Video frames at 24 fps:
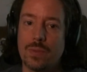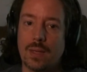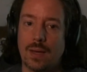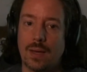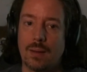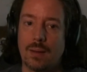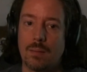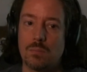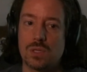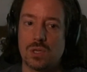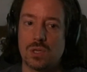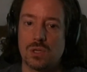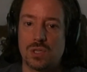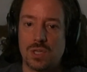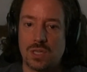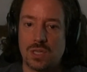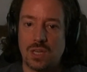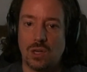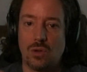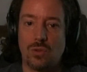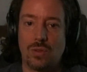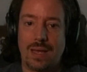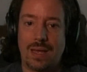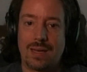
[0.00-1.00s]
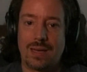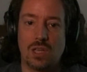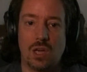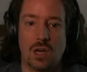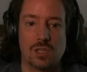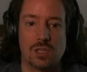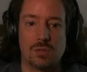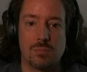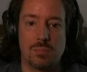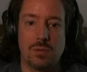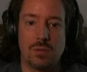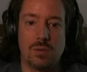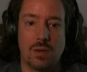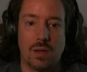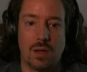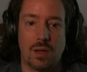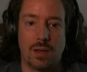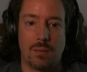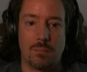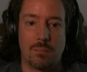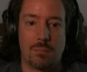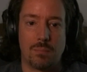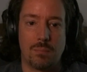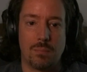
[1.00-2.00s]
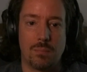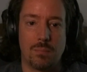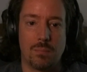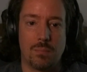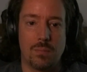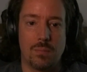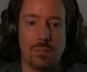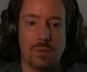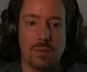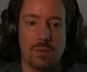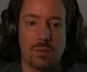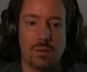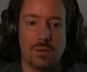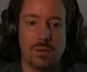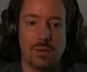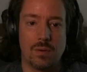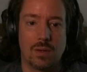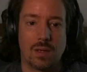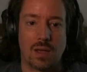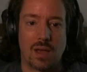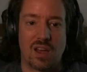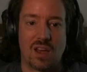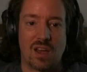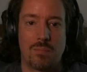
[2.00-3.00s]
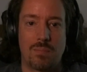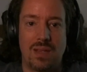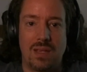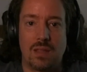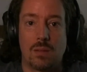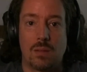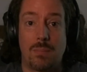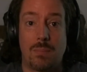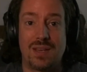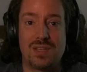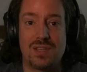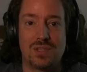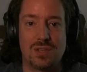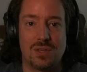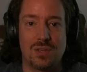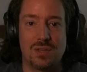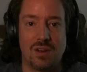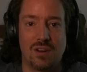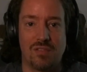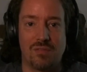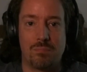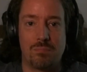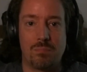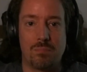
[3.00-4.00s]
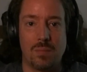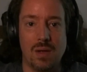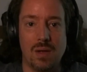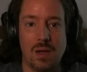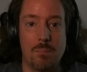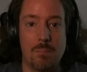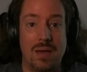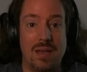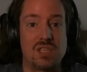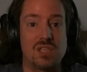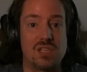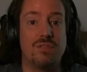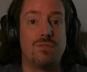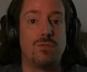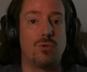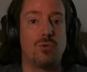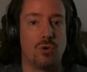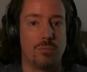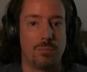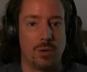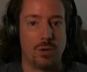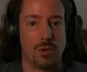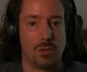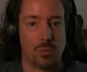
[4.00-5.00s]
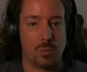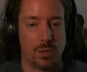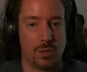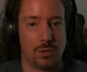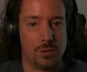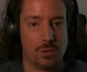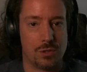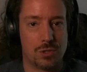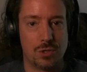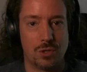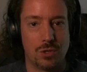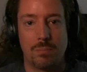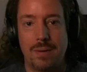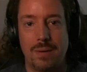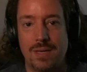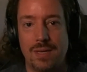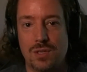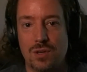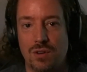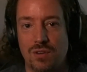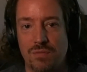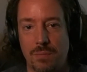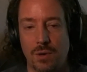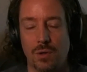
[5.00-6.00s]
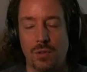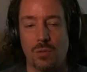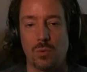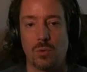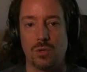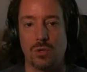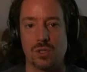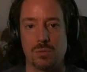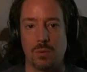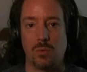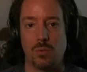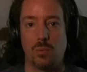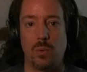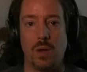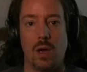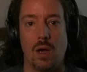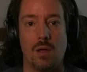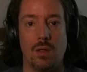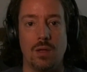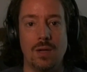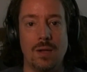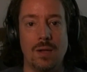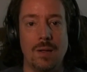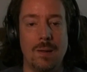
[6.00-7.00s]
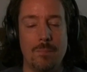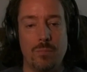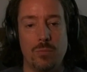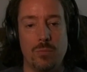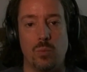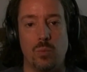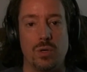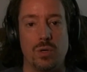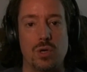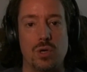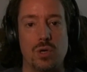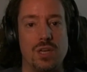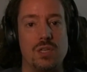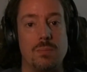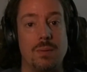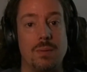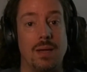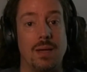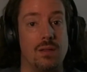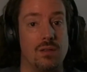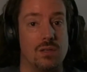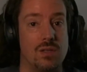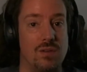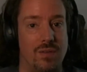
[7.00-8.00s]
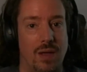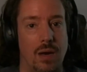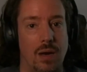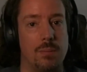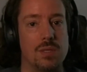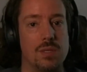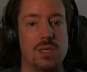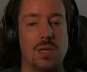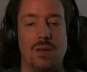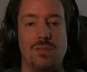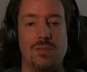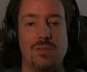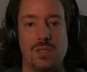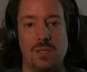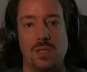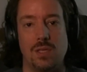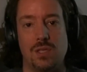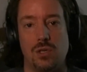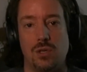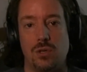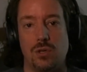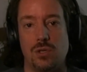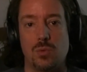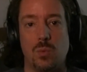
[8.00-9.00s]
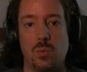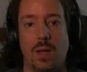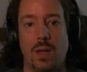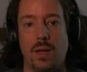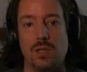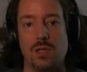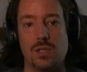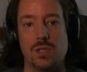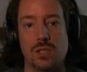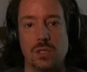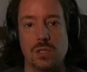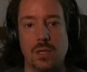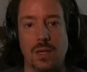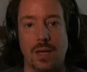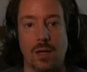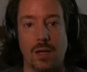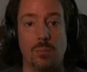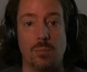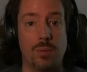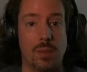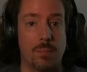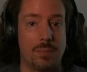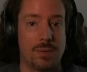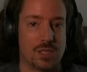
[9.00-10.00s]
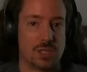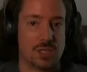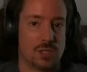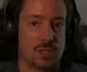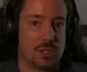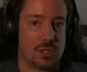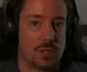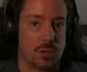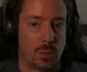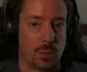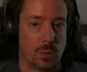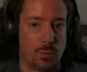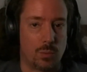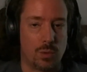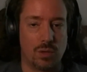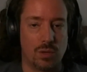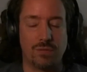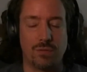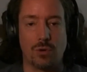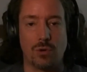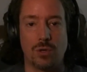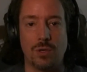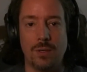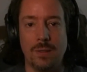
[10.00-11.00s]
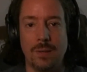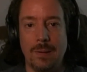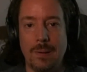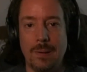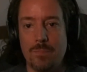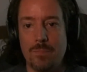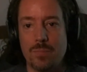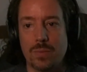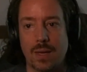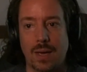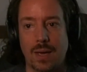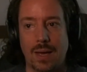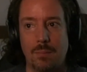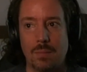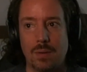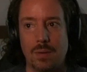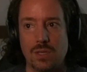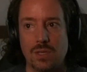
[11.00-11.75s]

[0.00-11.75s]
So sitting on that cusp, kind of being the best for both worlds, or best of both worlds, but we're trying to make developers' lives easier as well as help the business that we work for, is